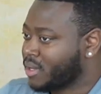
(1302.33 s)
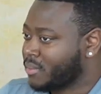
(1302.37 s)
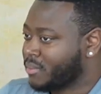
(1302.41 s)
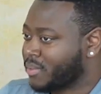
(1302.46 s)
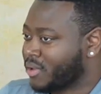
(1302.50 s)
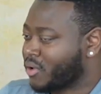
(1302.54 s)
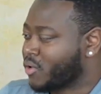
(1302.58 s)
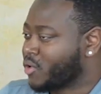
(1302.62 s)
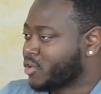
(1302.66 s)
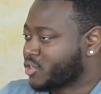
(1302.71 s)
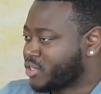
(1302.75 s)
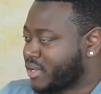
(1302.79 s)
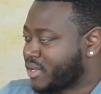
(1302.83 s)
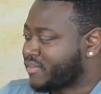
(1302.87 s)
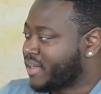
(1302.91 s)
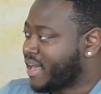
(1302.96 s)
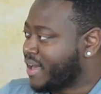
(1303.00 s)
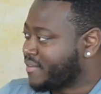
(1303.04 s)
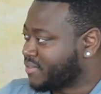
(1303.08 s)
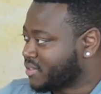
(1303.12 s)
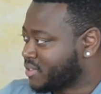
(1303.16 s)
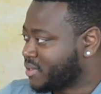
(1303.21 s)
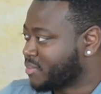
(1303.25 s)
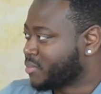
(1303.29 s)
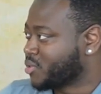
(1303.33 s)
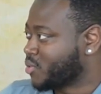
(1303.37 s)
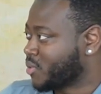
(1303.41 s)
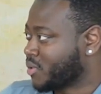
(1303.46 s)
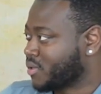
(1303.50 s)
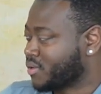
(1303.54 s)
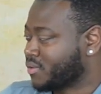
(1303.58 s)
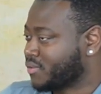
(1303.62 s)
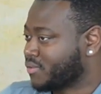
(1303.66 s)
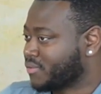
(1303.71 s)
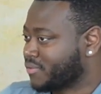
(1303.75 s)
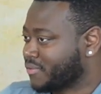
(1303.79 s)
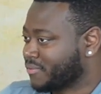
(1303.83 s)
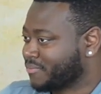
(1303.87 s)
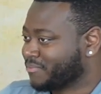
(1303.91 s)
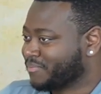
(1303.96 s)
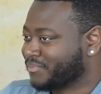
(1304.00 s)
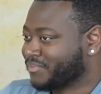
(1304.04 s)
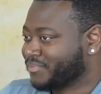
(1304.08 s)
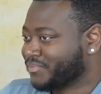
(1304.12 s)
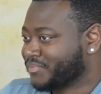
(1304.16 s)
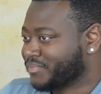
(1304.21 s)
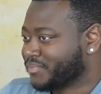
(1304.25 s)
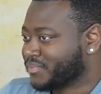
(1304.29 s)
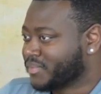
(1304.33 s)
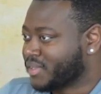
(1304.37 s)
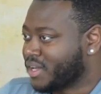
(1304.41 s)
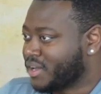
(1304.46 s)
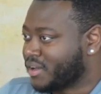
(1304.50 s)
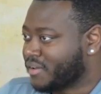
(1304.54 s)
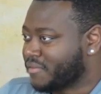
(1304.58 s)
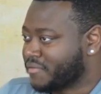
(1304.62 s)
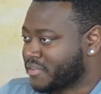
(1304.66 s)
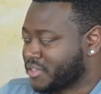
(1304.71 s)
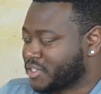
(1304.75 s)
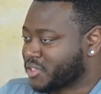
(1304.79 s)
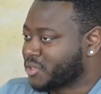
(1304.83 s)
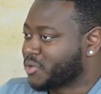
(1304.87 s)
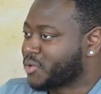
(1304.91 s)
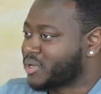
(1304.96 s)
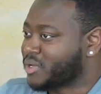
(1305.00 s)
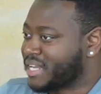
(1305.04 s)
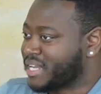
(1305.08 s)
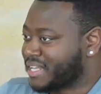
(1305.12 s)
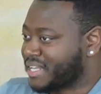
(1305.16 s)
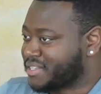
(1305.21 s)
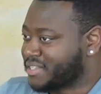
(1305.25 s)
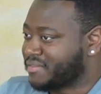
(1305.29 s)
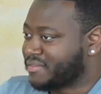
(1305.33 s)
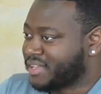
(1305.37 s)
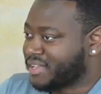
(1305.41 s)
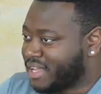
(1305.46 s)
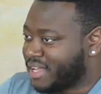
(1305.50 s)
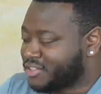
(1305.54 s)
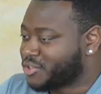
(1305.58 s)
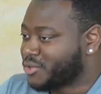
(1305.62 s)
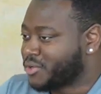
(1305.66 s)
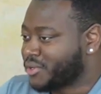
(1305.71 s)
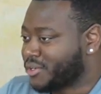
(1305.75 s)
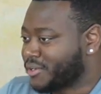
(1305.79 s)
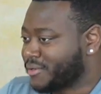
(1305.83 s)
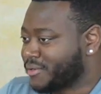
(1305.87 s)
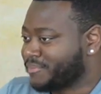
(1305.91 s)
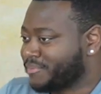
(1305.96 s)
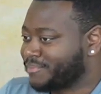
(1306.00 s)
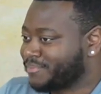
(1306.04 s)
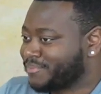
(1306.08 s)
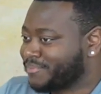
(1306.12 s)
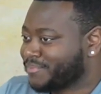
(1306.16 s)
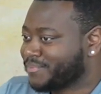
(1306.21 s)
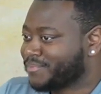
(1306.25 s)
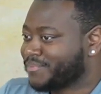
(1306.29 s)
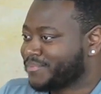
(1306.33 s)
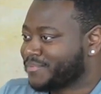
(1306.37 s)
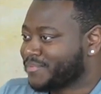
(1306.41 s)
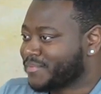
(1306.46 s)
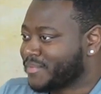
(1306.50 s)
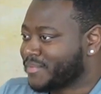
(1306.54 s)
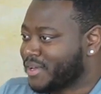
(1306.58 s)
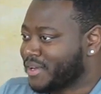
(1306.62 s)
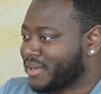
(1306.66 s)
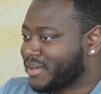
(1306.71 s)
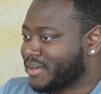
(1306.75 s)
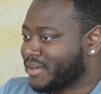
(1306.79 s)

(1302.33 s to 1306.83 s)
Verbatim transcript: But of course, you have to have some sort of uh, physical connectivity at your uh,